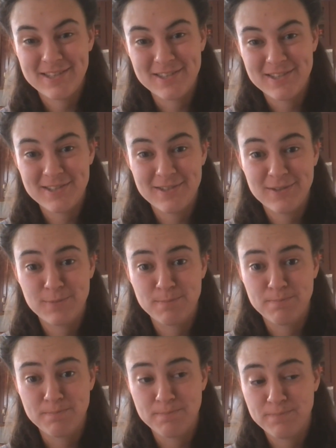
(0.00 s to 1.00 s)
This is
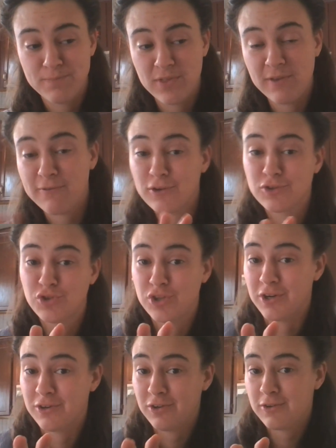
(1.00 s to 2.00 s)
the first
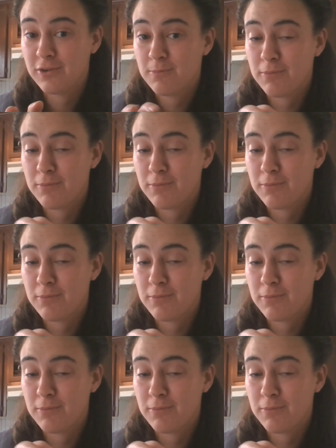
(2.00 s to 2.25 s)
chunk.